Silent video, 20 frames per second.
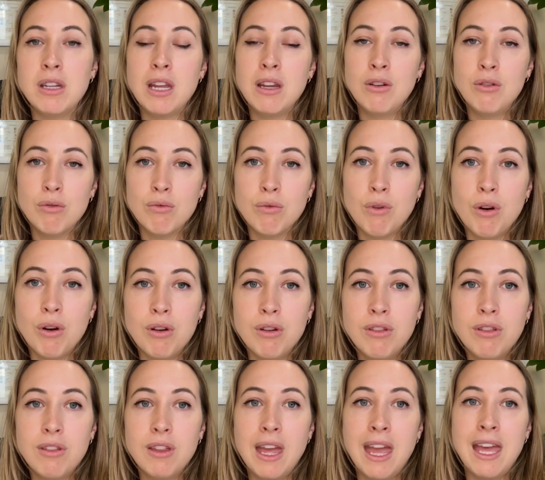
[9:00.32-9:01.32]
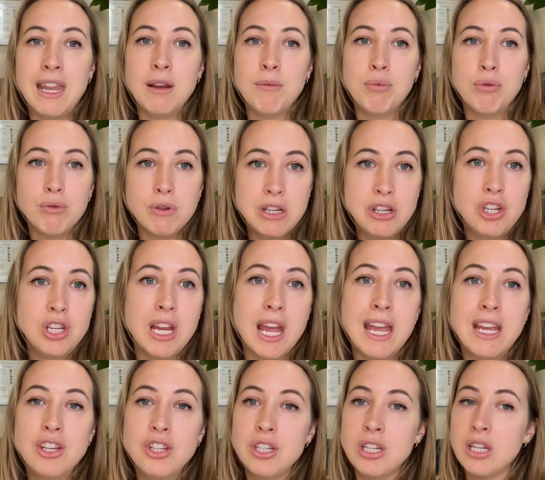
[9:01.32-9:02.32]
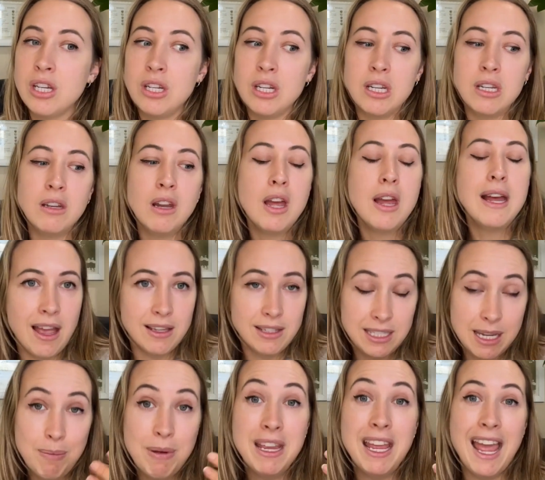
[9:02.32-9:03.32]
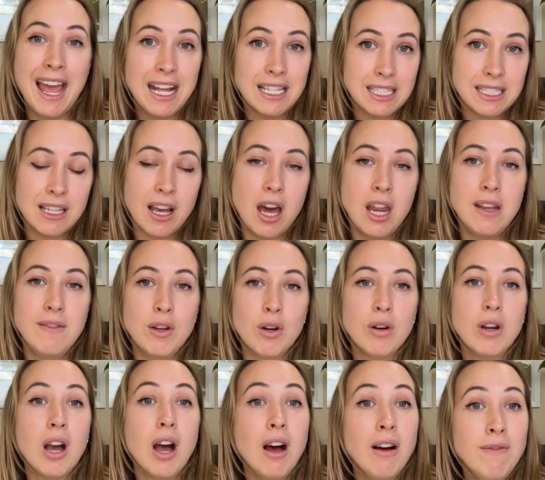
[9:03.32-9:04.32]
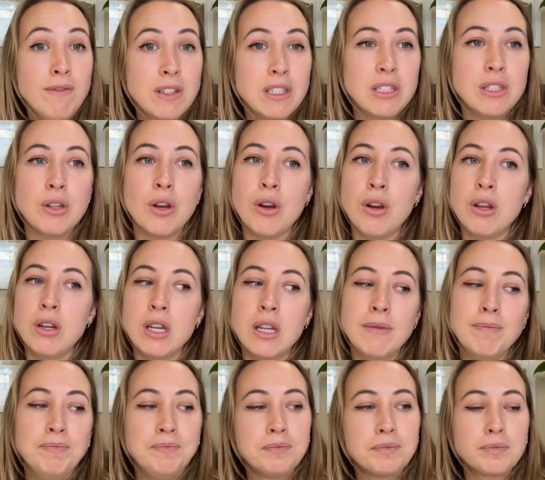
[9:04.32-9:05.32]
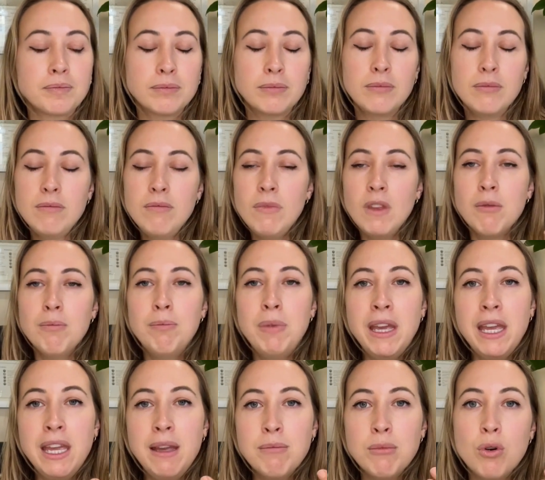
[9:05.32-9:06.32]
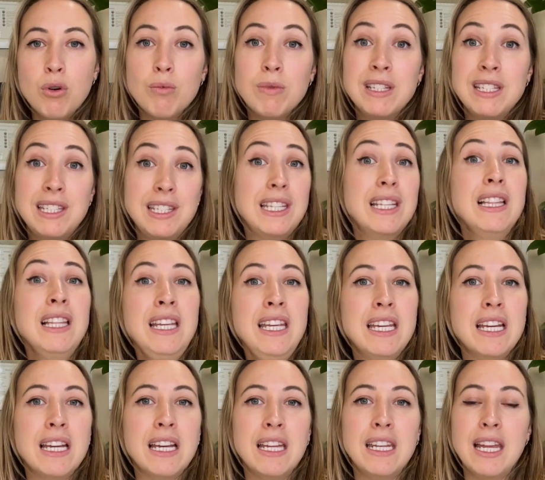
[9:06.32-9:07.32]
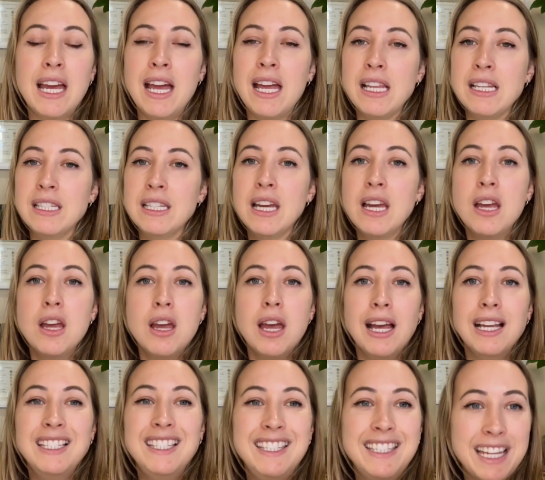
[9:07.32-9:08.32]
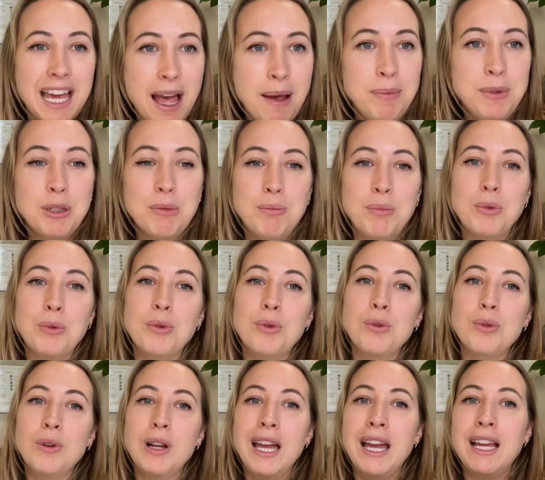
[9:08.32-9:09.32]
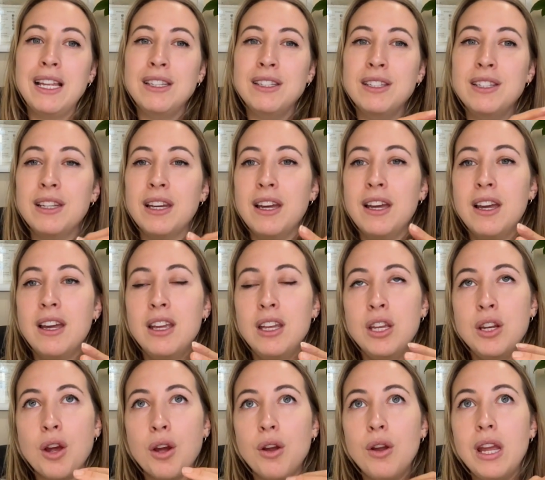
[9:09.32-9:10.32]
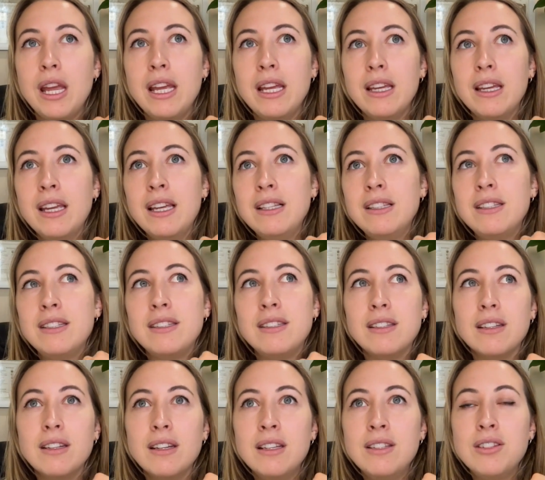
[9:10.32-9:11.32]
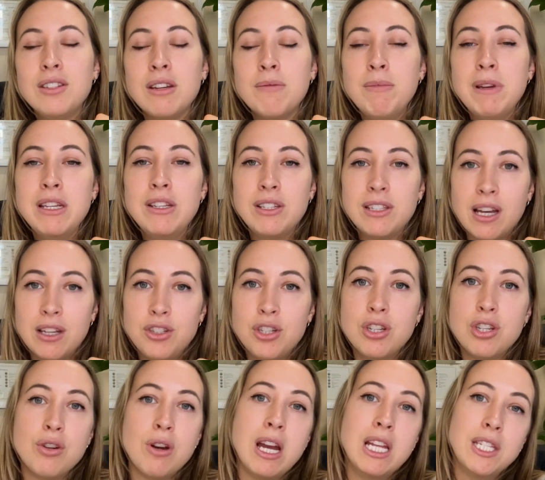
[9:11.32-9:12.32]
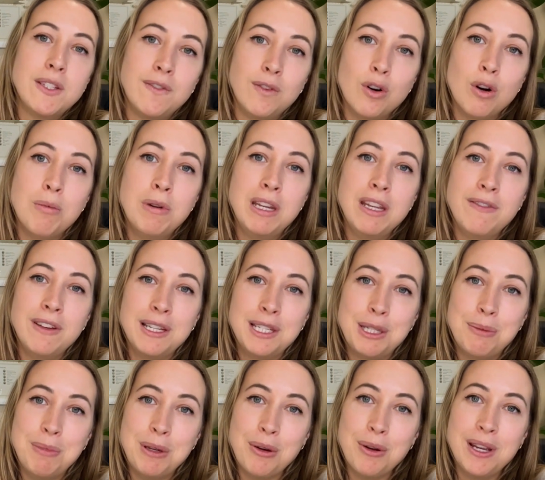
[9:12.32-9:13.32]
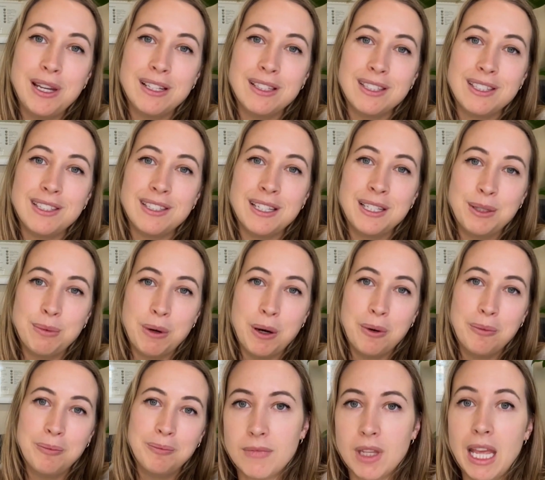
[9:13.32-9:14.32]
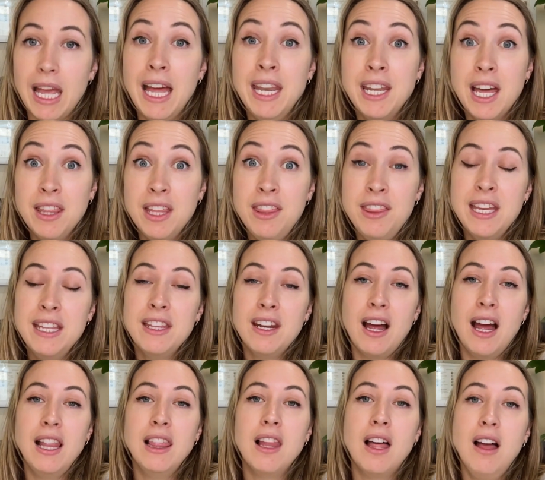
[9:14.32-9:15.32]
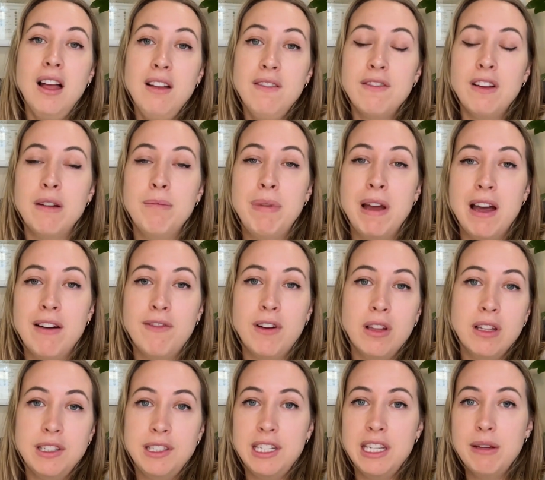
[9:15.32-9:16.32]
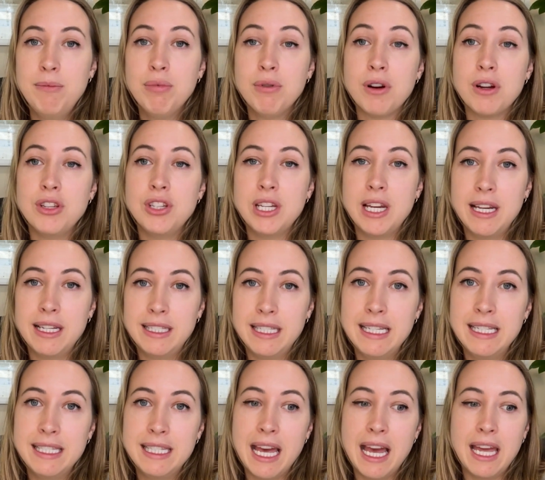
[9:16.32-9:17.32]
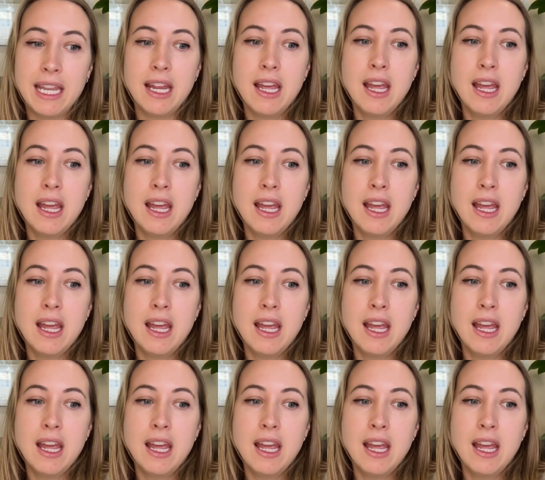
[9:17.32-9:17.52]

and growth and appreciation and stepping outside of your comfort zone and being more resilient and adaptable. And it can be such a transformative experience as well. Another thing that I love about volunteer projects is that